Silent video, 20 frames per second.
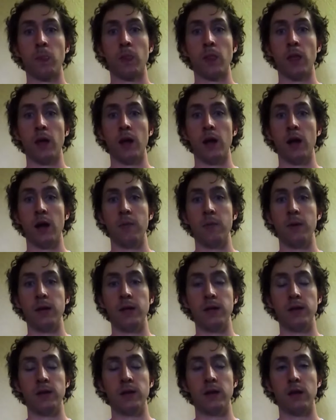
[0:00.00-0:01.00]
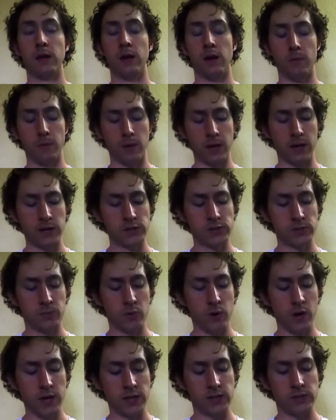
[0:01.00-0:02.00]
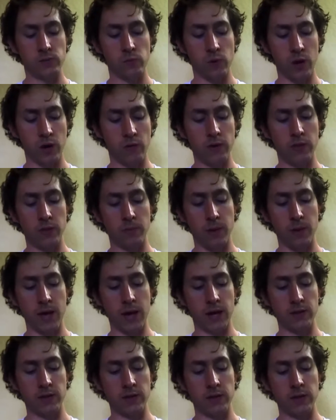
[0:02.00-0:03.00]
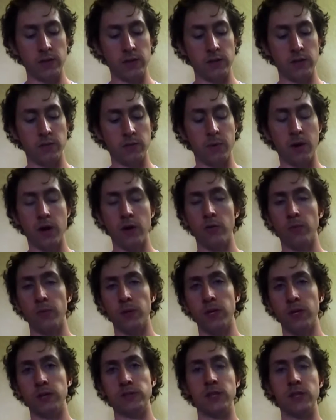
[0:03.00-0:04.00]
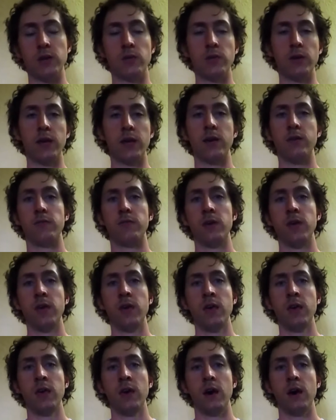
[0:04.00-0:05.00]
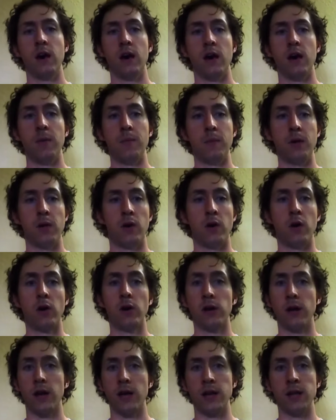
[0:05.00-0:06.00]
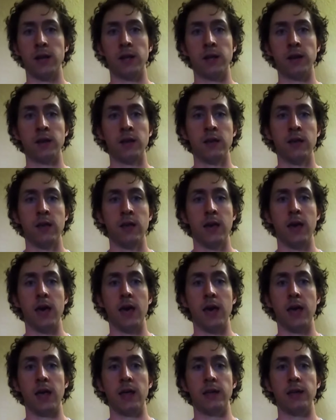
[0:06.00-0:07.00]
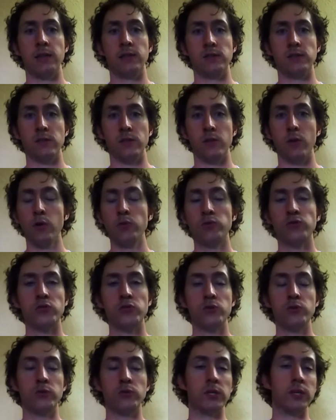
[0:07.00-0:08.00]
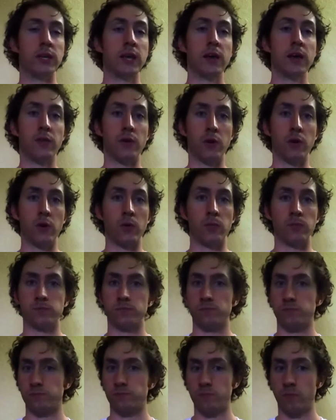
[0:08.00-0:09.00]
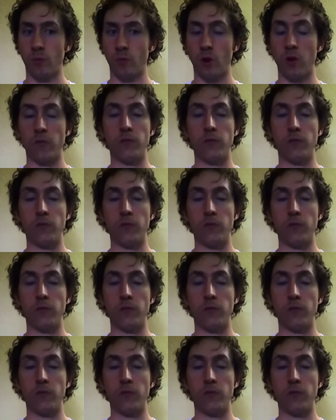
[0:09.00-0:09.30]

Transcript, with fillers: Um, and I'm kind of surprised when I read the back of the, the bottle because they don't have um, arginine in it. And those two together are